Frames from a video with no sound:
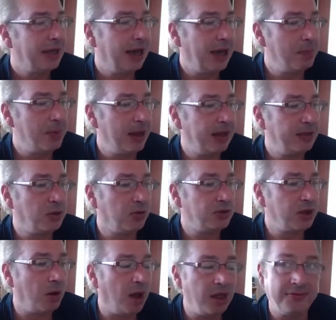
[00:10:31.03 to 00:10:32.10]
It's
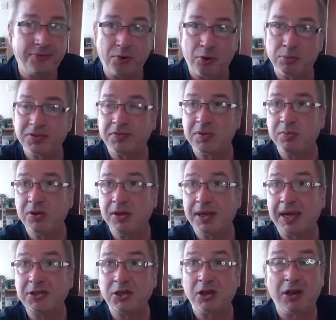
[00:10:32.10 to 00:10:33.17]
also other forms of
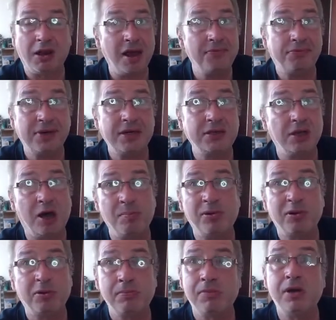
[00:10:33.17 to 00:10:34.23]
communication, like, for
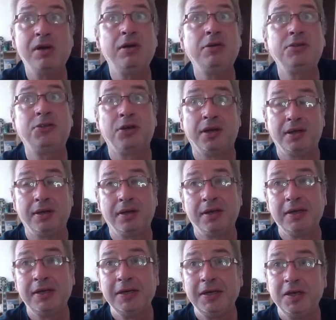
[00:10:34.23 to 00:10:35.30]
example, merging.
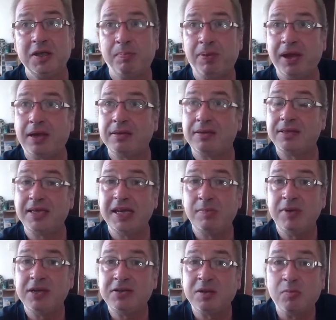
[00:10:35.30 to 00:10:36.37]
The bigger the team
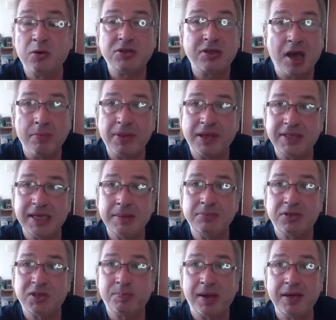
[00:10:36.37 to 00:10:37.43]
is, the more time they seem
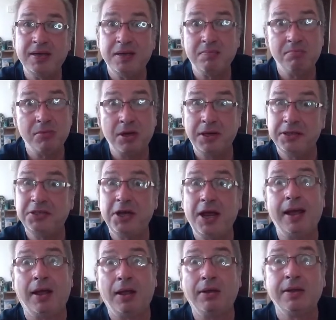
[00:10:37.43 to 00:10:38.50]
to spend in merge
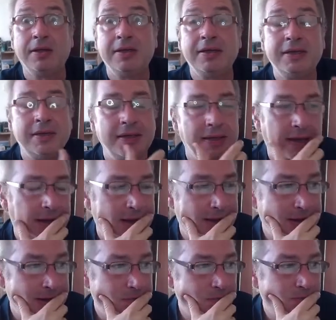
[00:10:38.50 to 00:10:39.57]
hell,
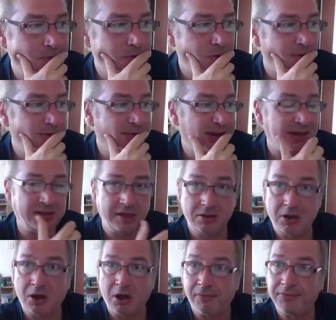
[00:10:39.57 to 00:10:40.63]
sort of fixing the
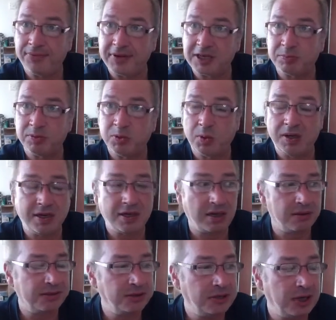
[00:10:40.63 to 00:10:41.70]
conflicts between each
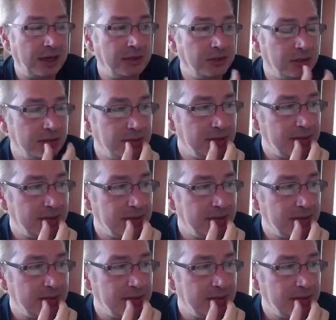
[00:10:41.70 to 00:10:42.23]
other's changes.